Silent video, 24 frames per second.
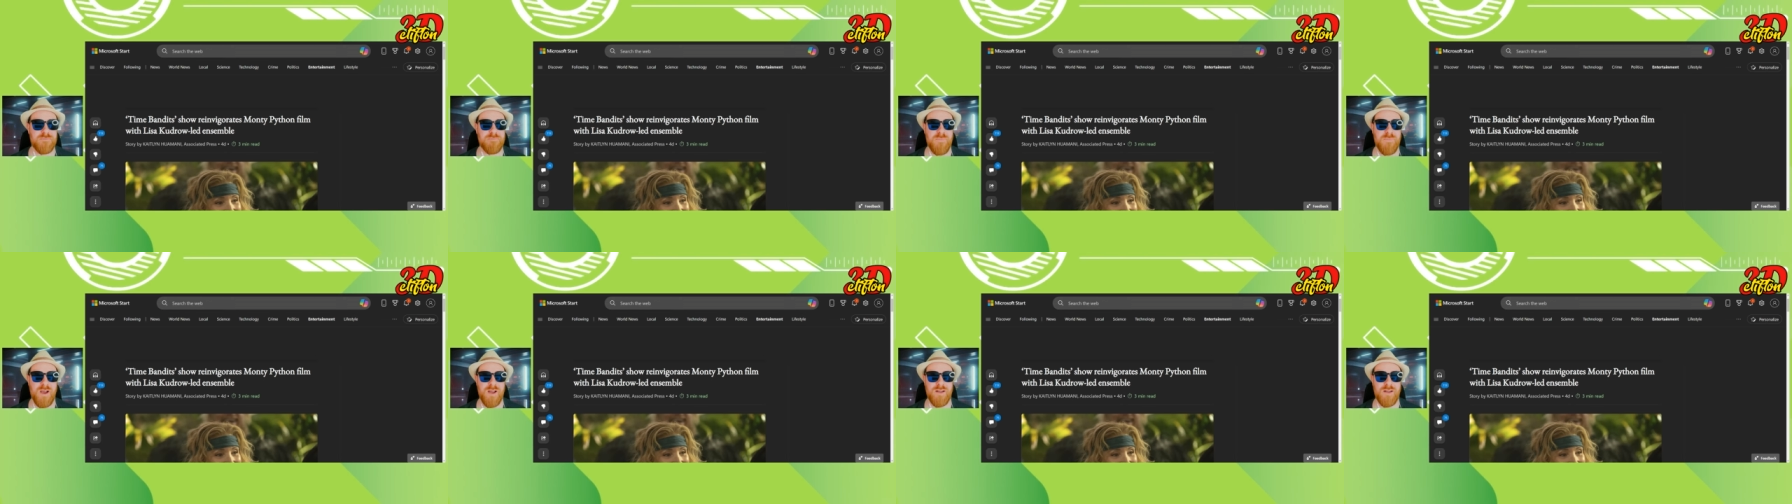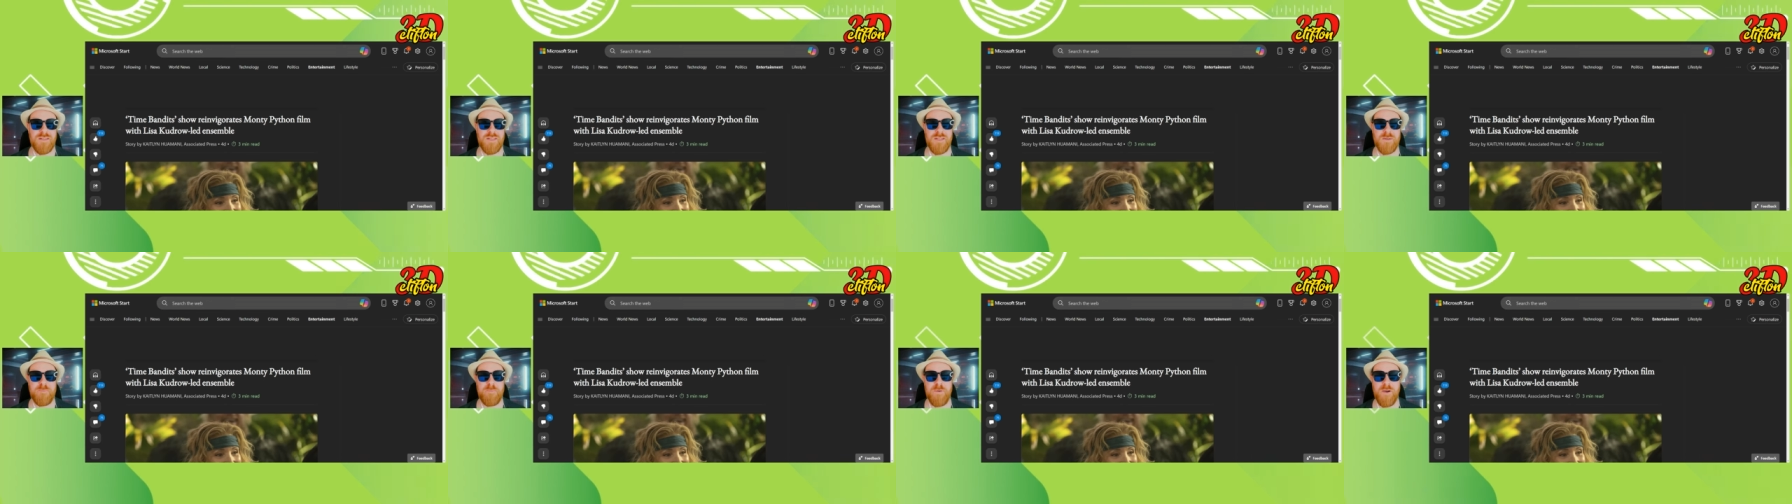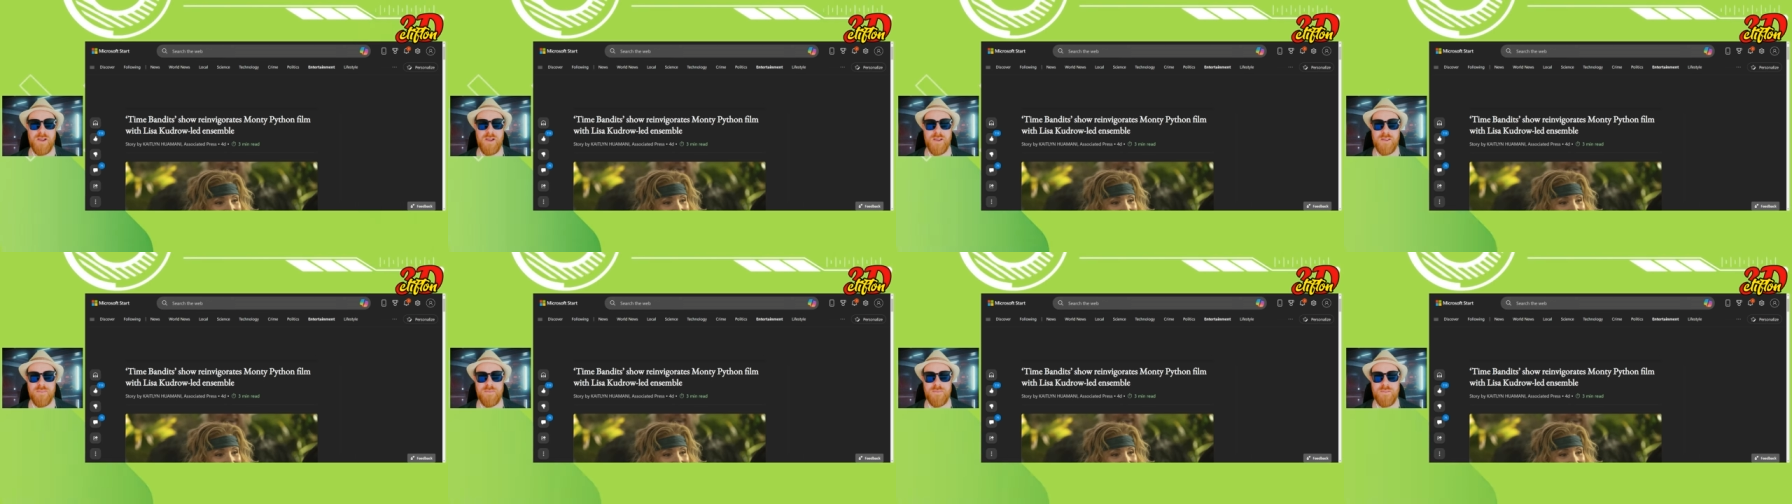Monty
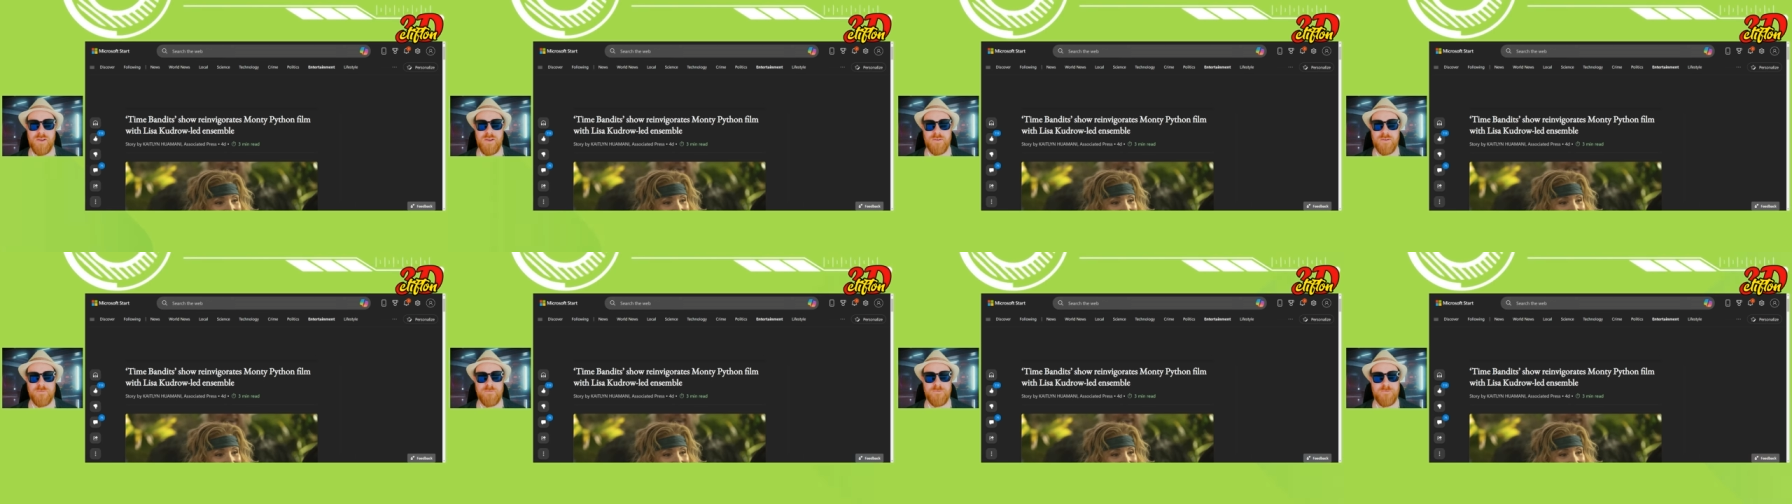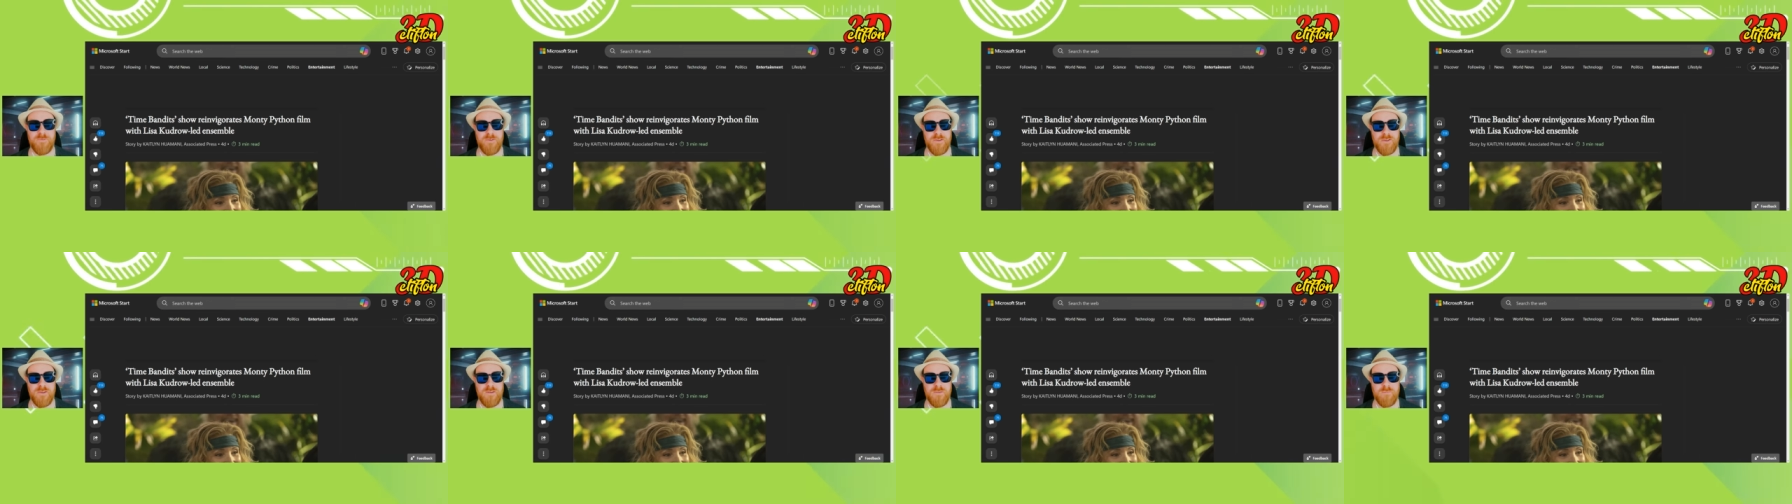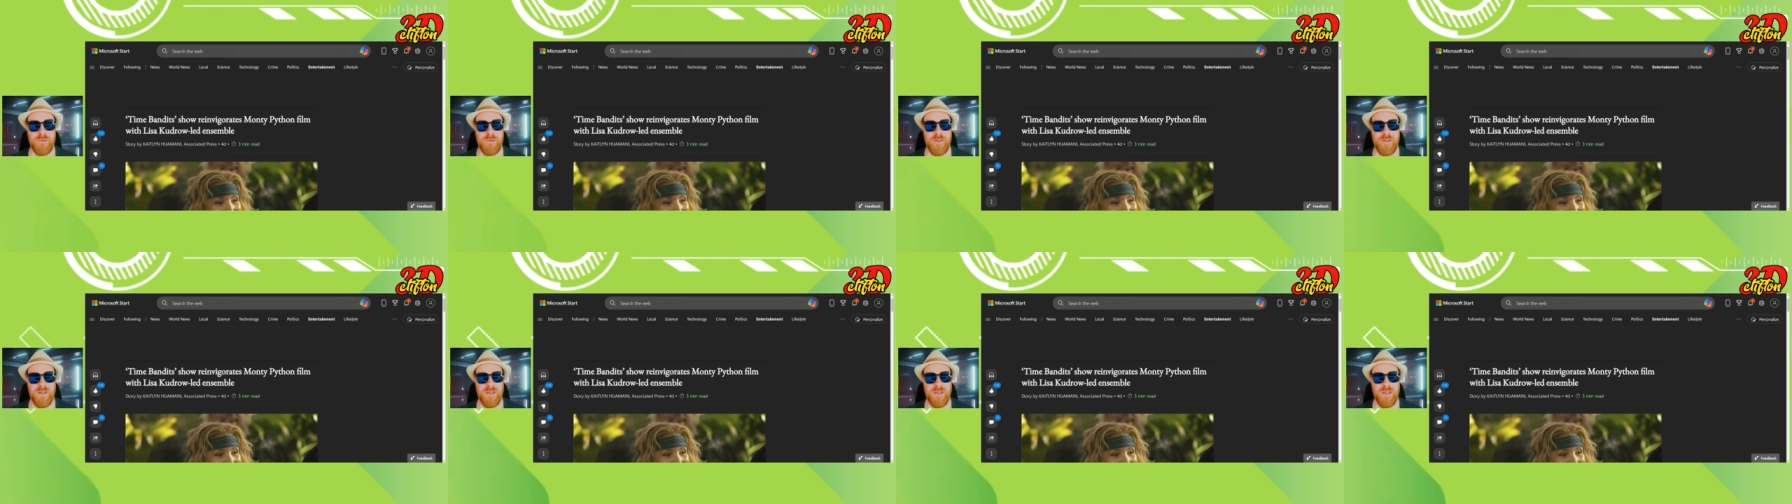Python film